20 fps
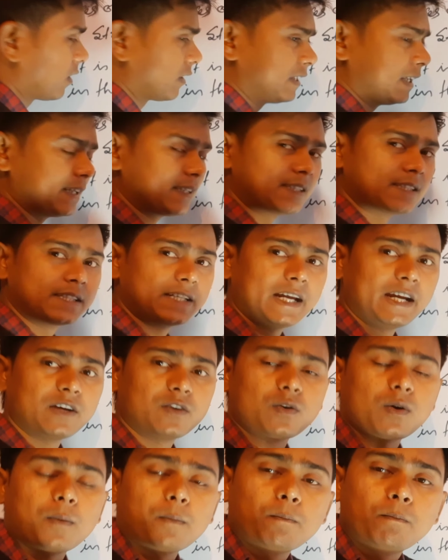The state
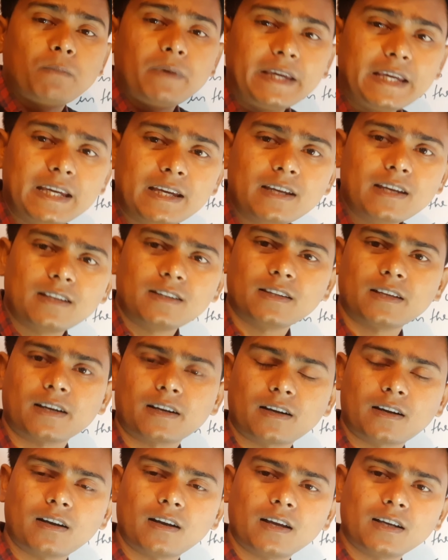of being in the
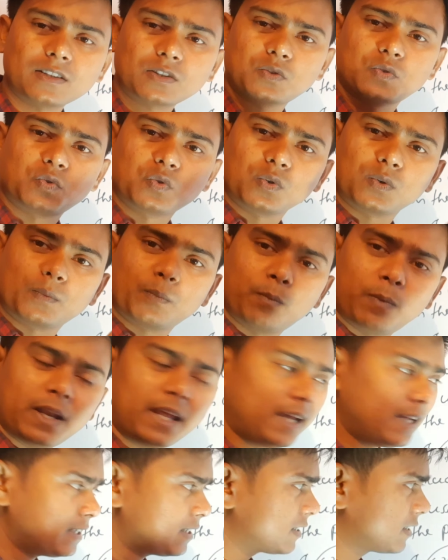class took
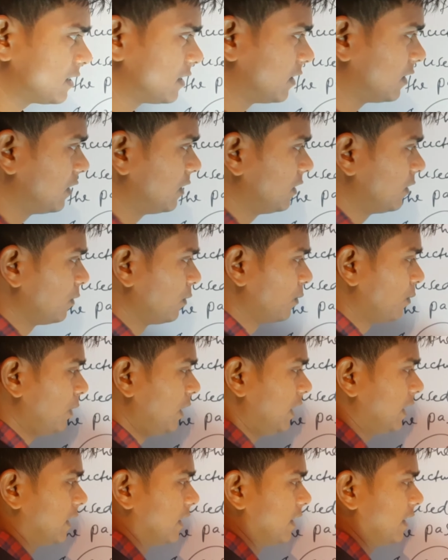place
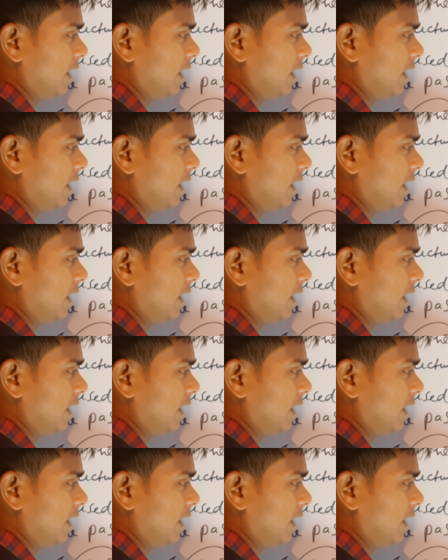when?